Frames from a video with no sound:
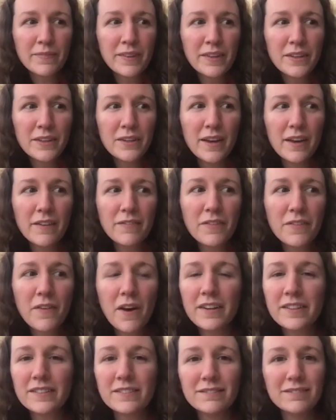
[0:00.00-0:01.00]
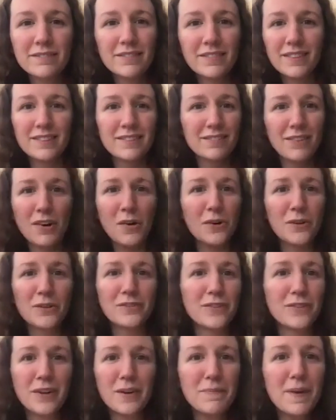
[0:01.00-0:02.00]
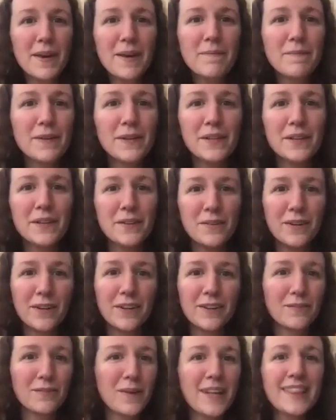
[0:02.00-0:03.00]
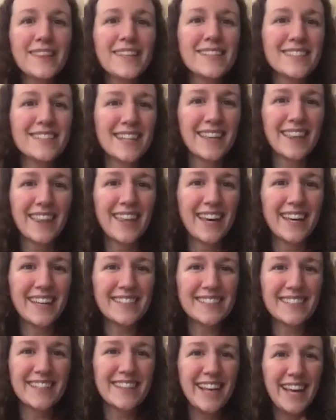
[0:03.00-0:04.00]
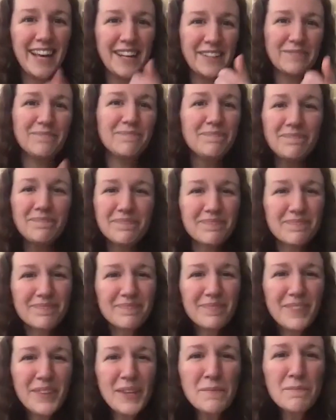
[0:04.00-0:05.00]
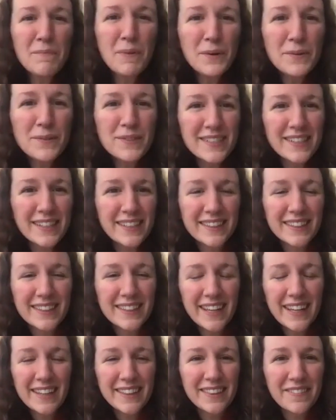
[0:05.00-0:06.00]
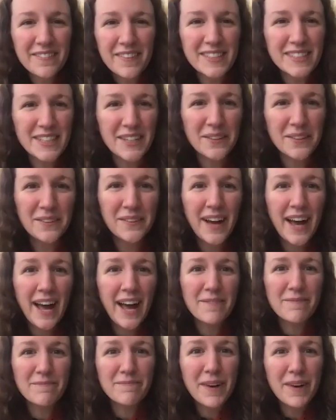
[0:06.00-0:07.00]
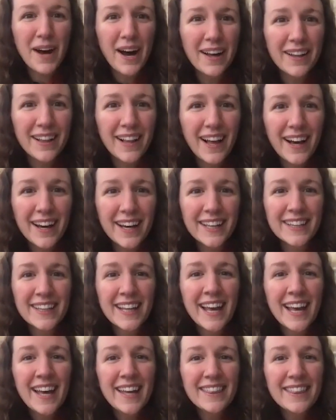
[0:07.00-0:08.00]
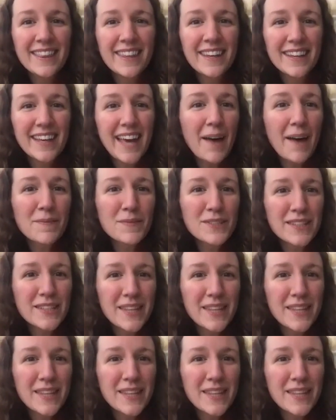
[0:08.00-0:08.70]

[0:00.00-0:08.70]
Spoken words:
if you've got ordinary people who are witnessing things and then posting the video online, the caption